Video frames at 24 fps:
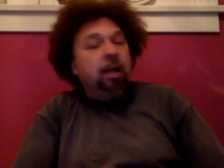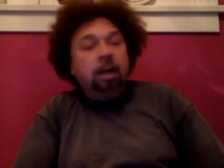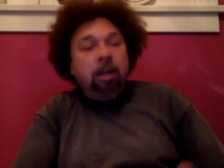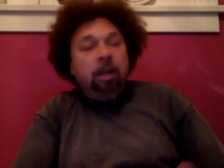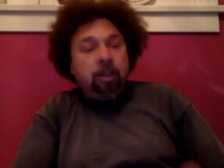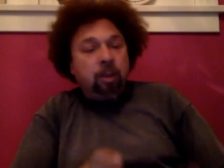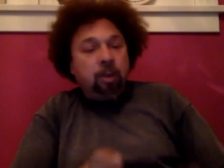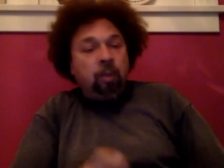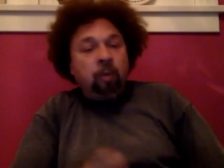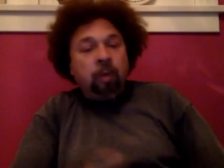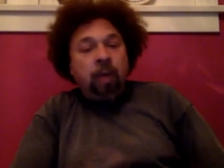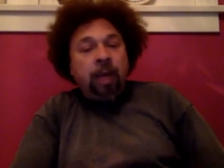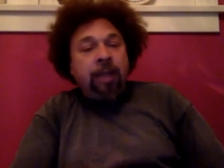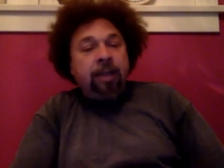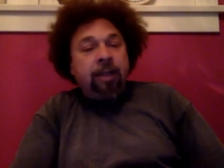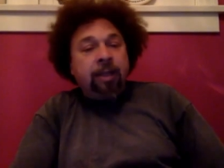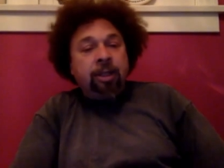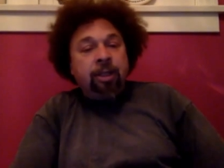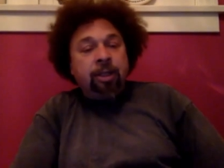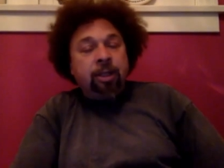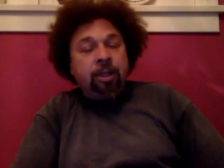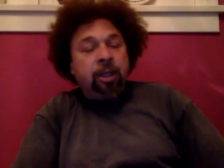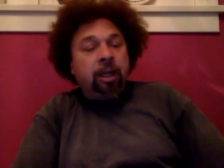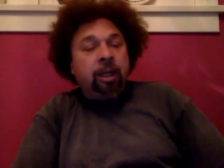to write
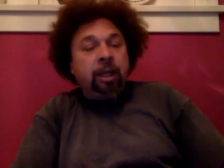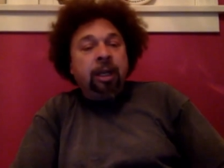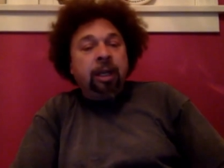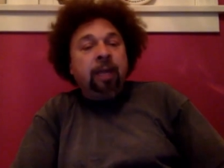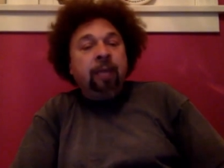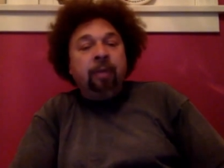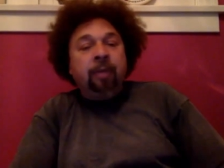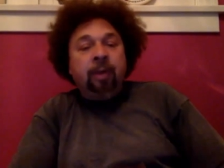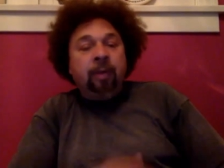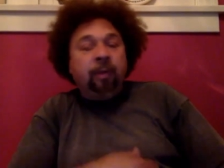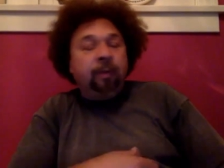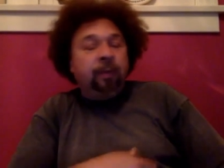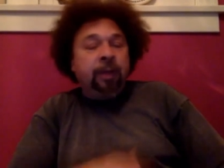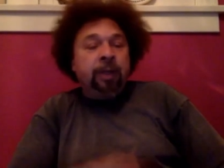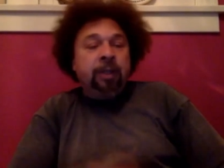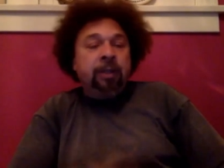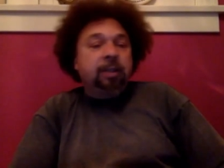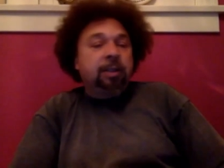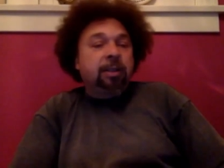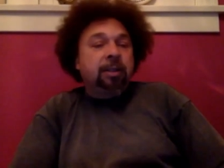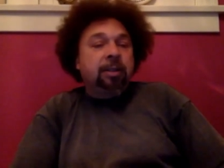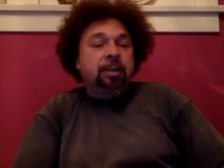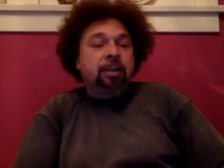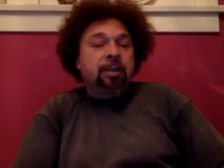this shit, even if
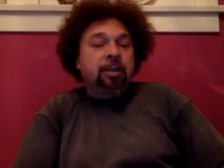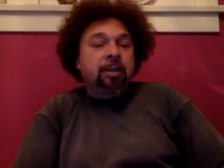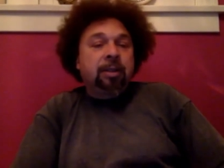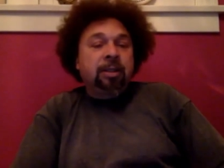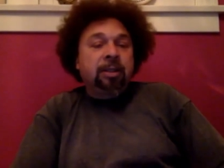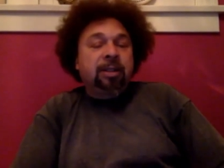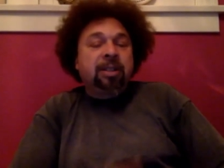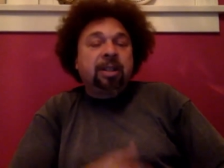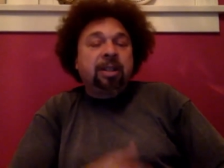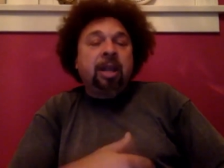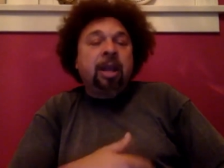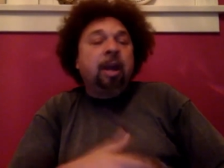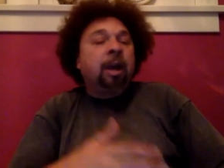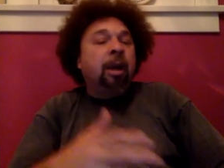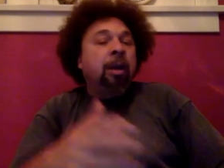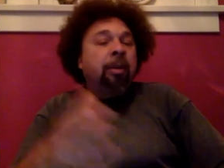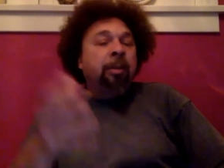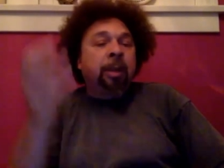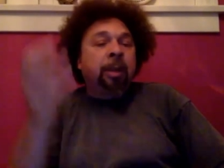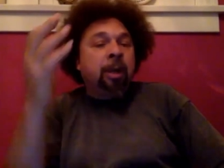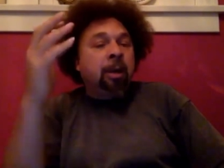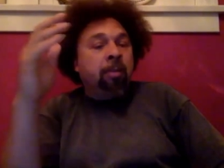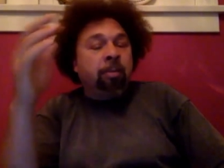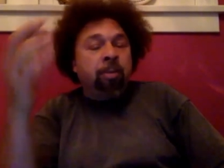it's scaring
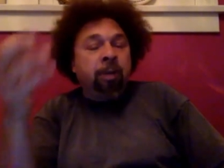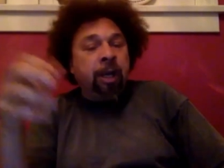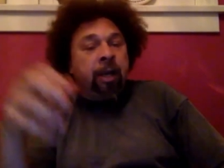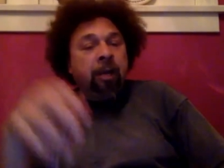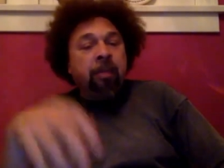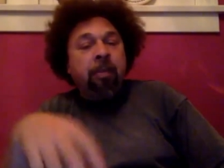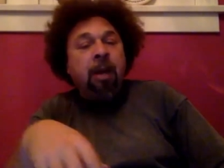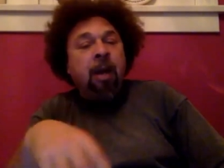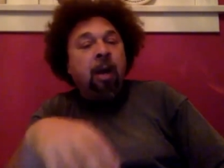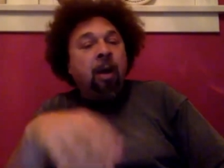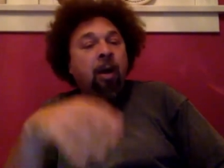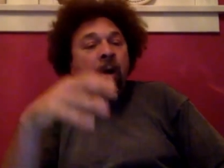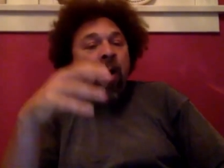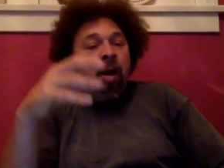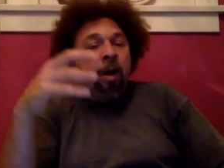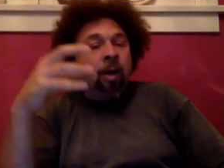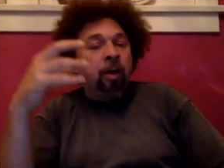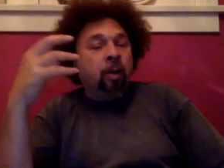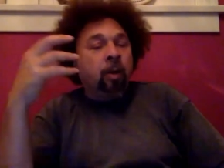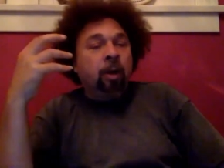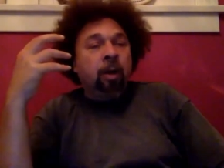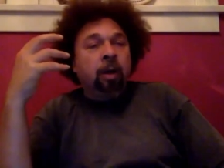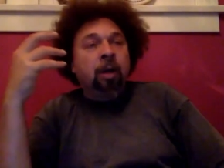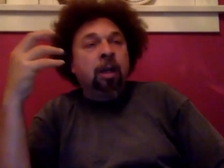me or breaking my heart
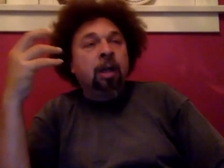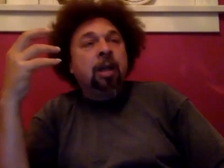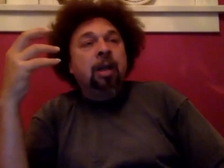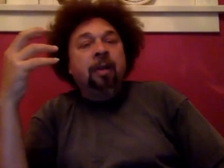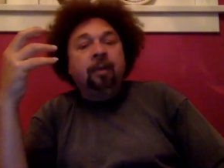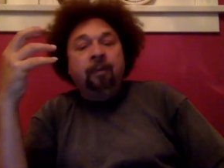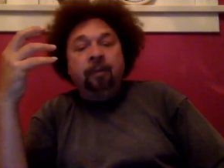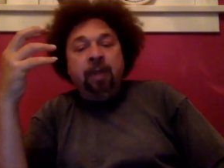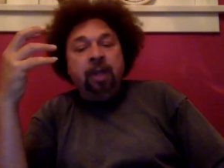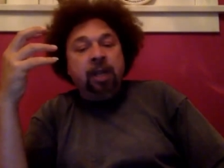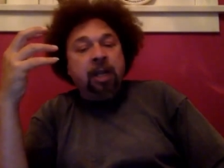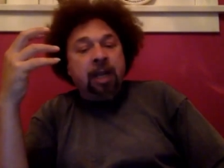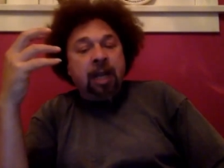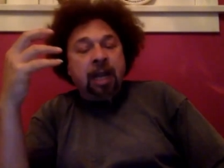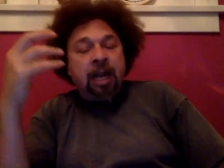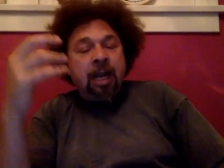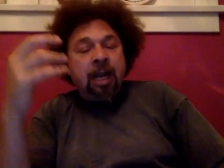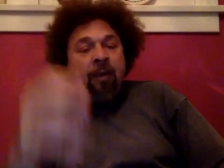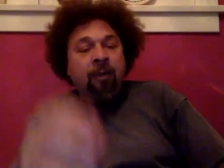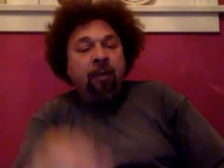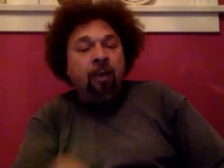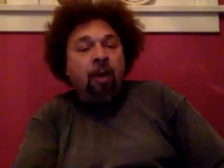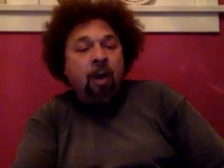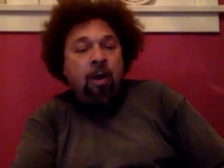or feeling like
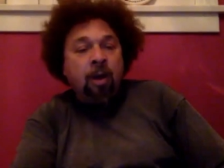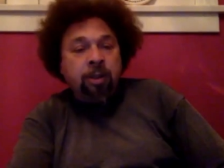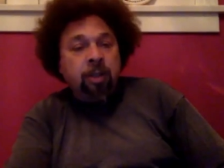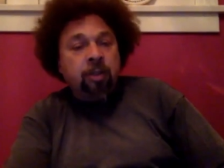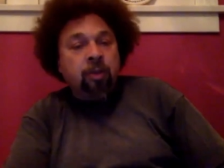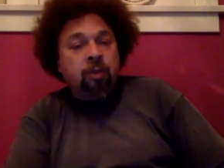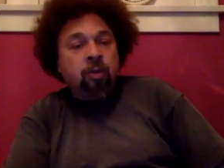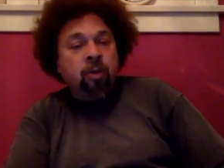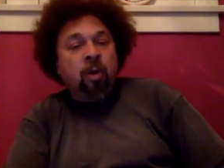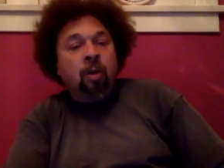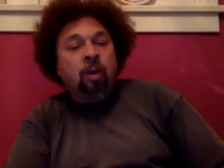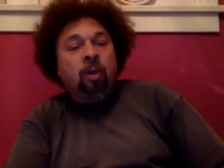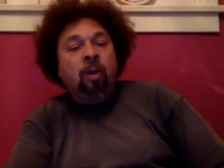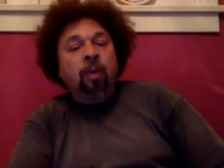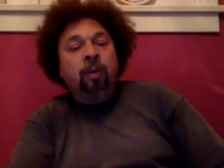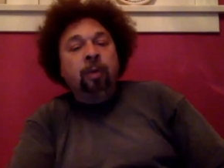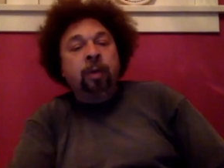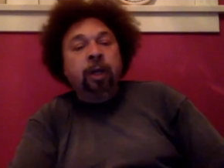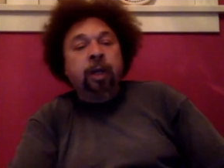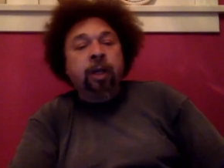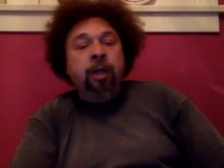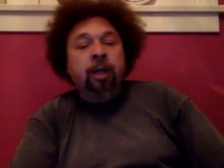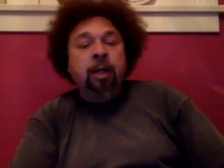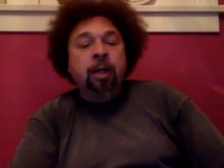I've lost control over
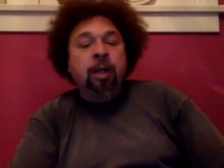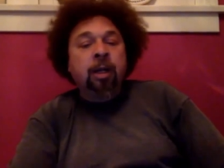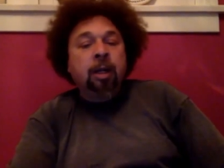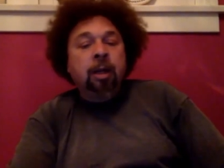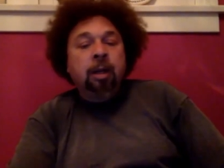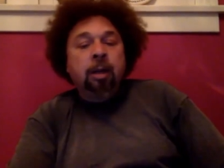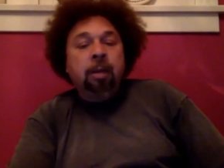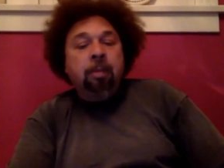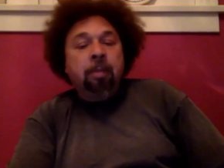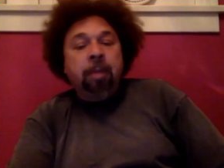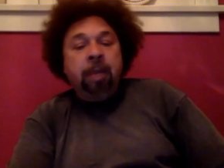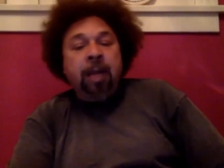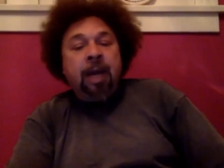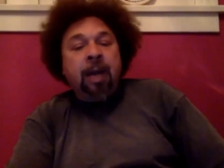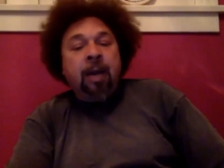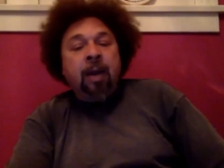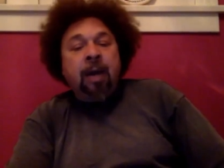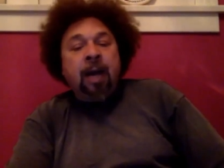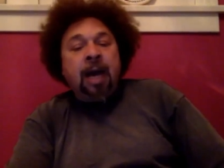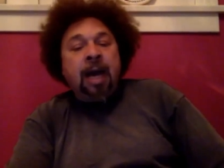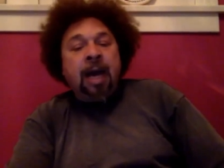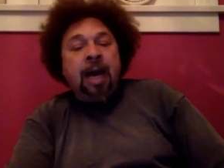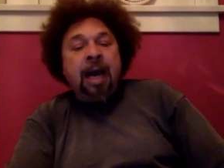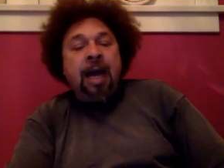it. But
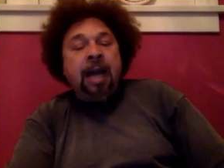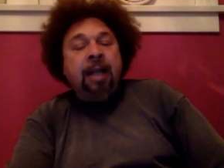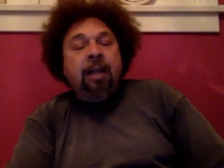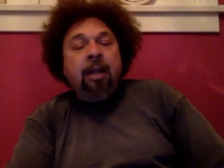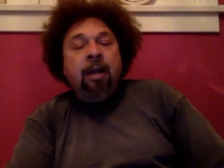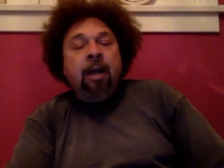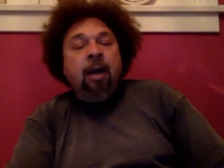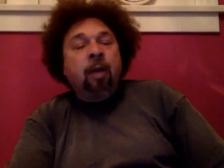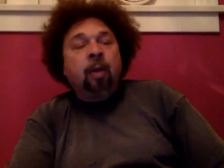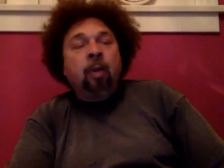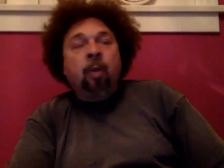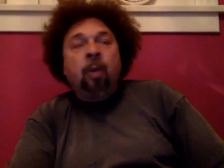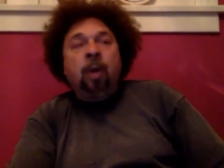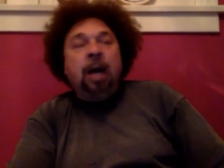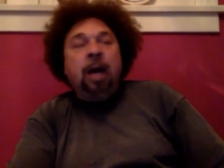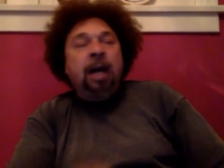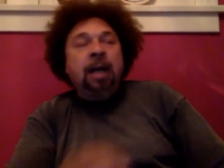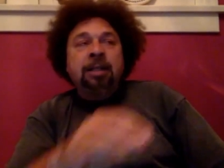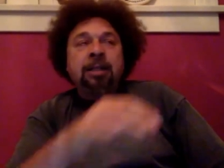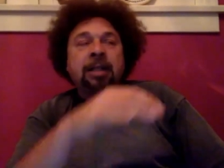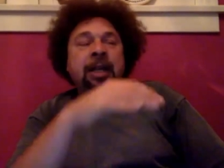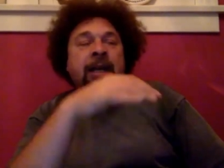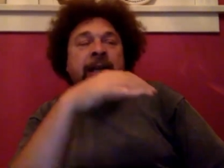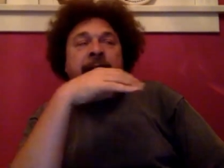I
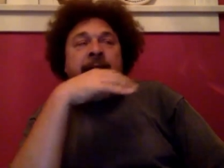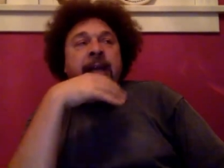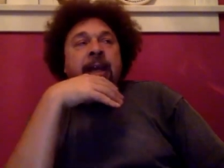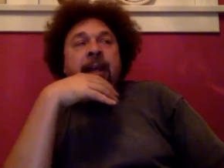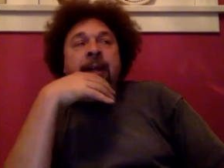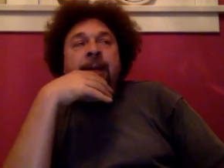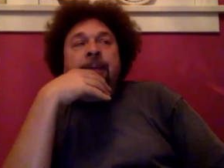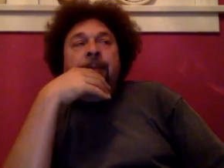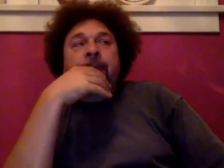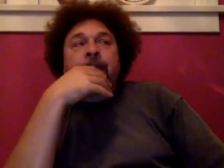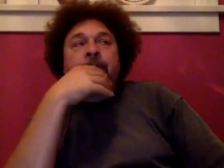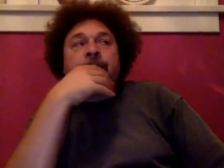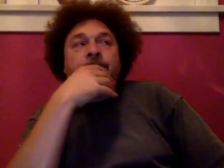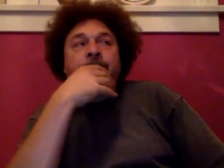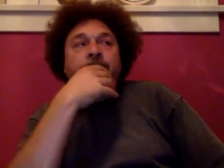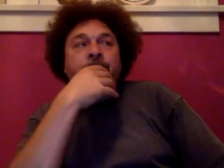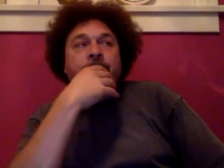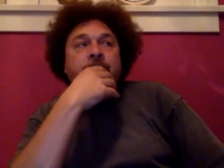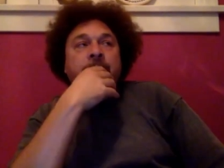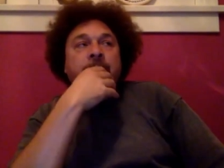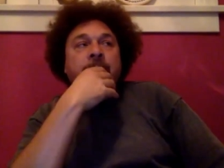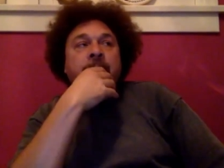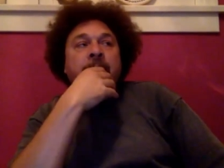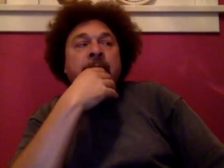otherwise I can't.
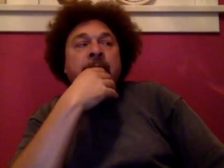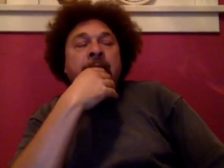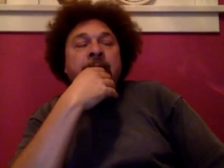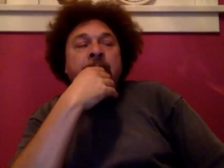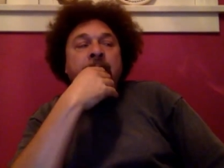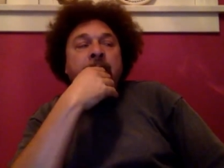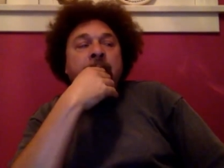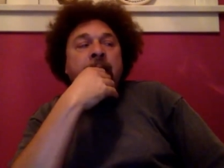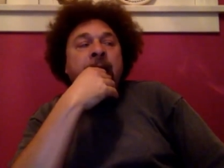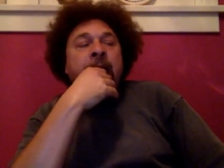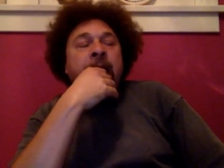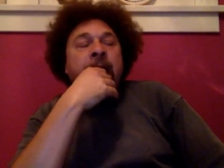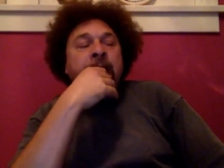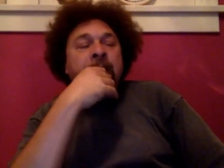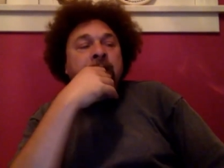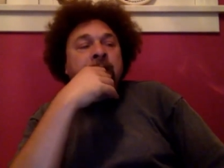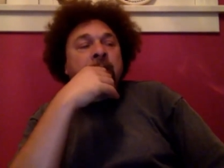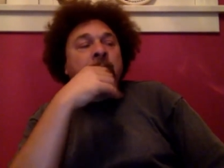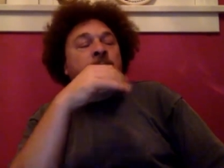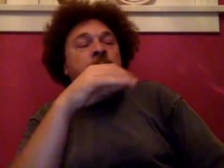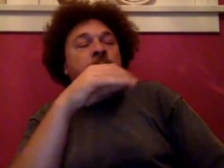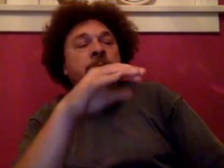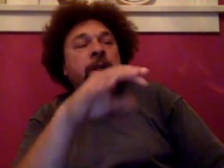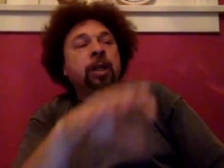And
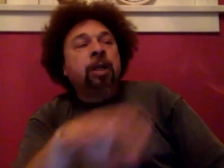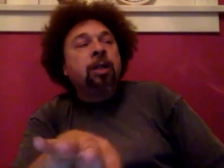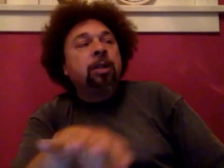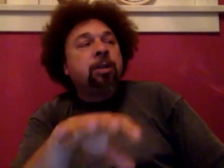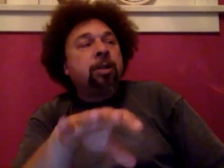so to